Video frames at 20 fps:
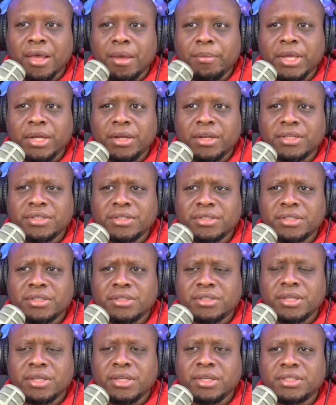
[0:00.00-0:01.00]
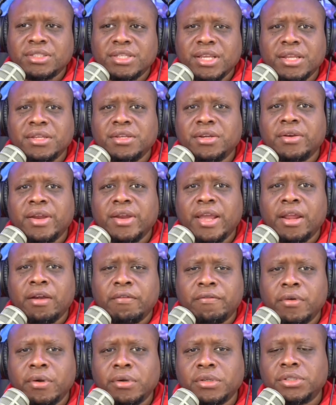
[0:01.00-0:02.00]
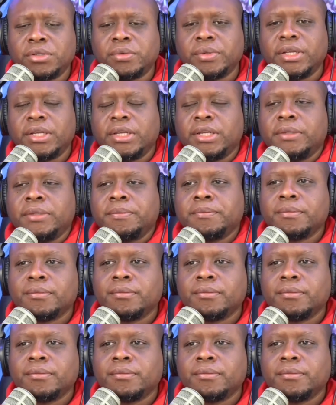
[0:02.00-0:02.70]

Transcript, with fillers: I mean, this is the 10-year anniversary